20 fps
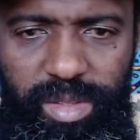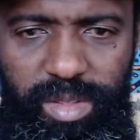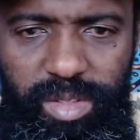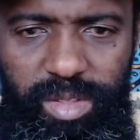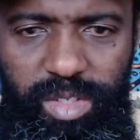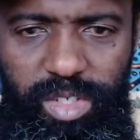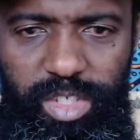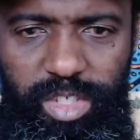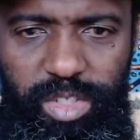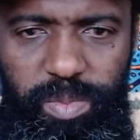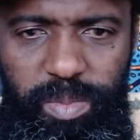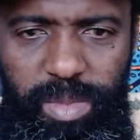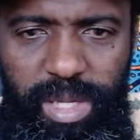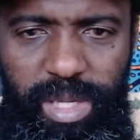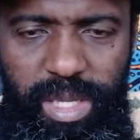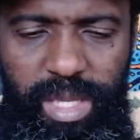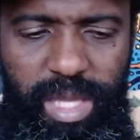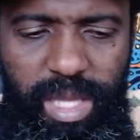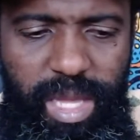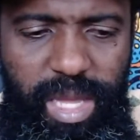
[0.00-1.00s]
trust
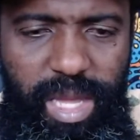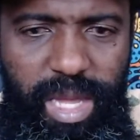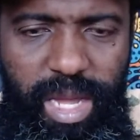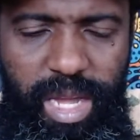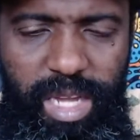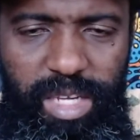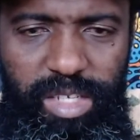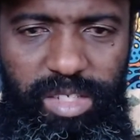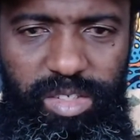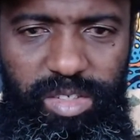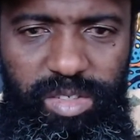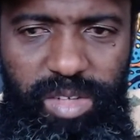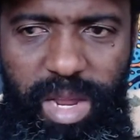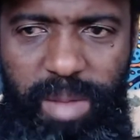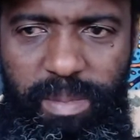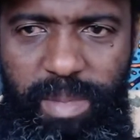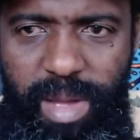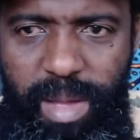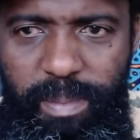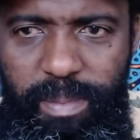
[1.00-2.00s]
me, I
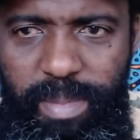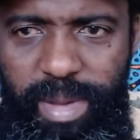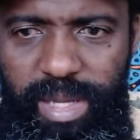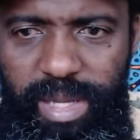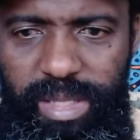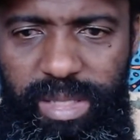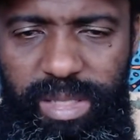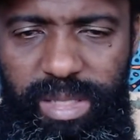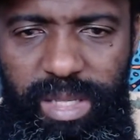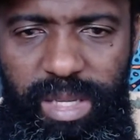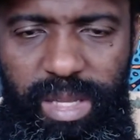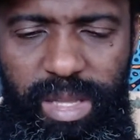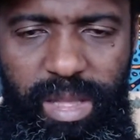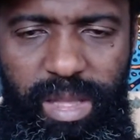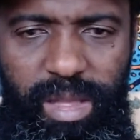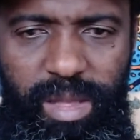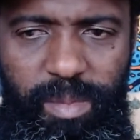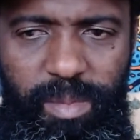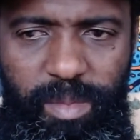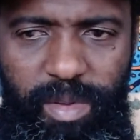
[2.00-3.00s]
try my best
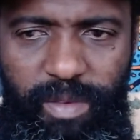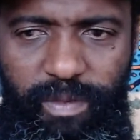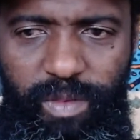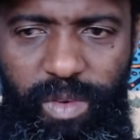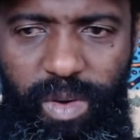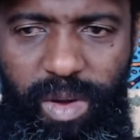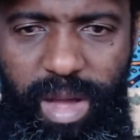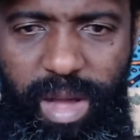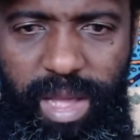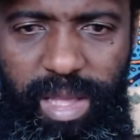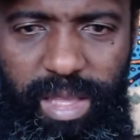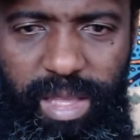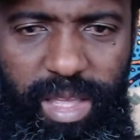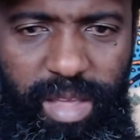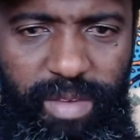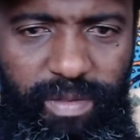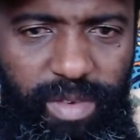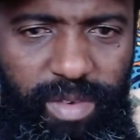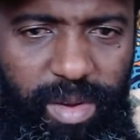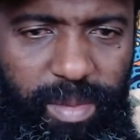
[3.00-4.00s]
before I
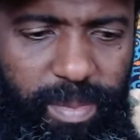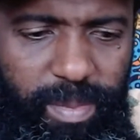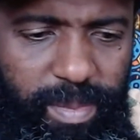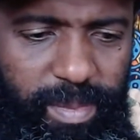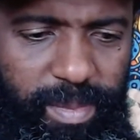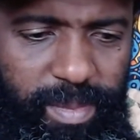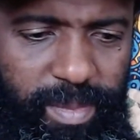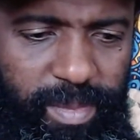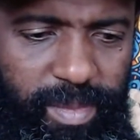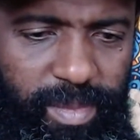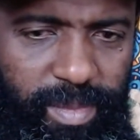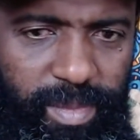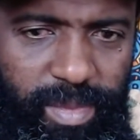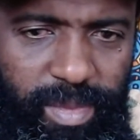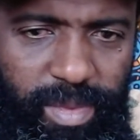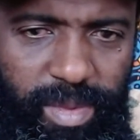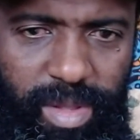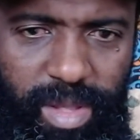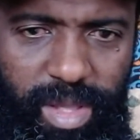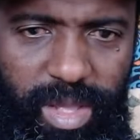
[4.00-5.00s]
give up.
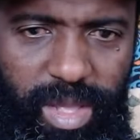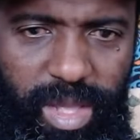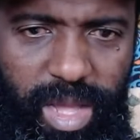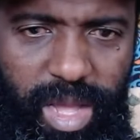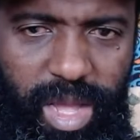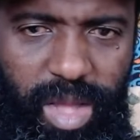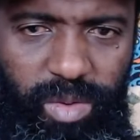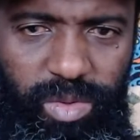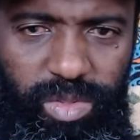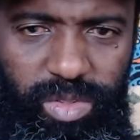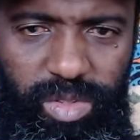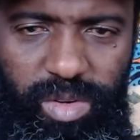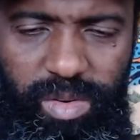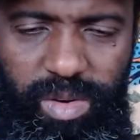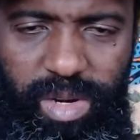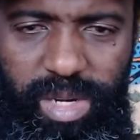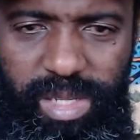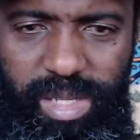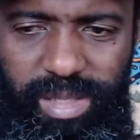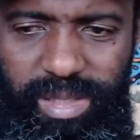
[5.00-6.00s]
I was
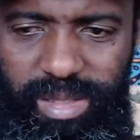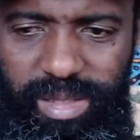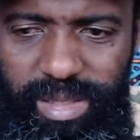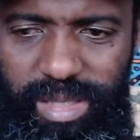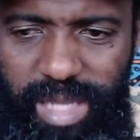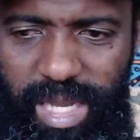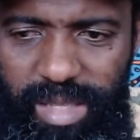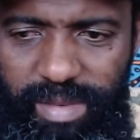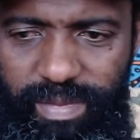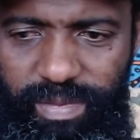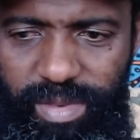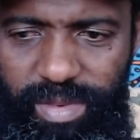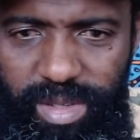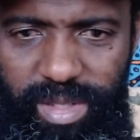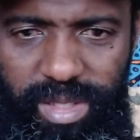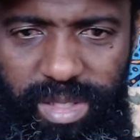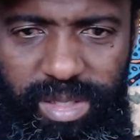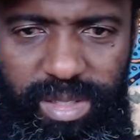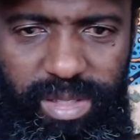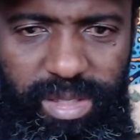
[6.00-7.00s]
already set for
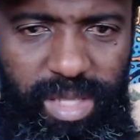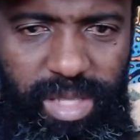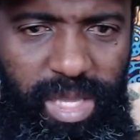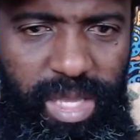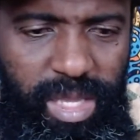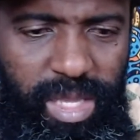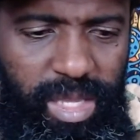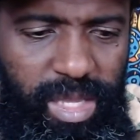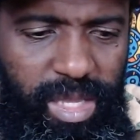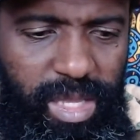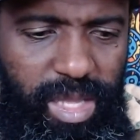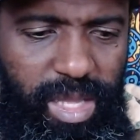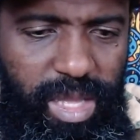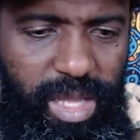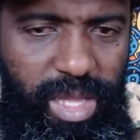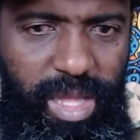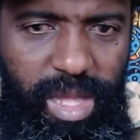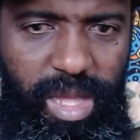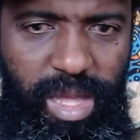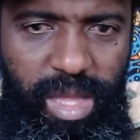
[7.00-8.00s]
this thing.
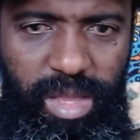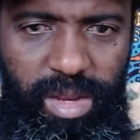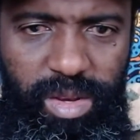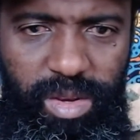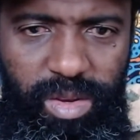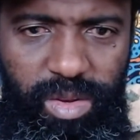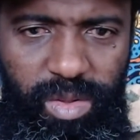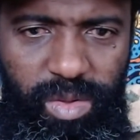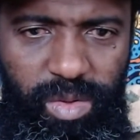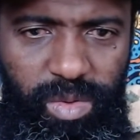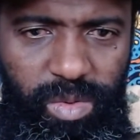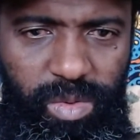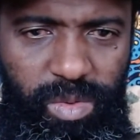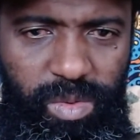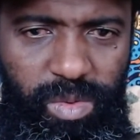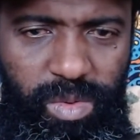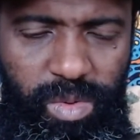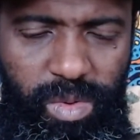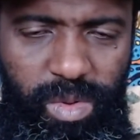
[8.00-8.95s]
I knew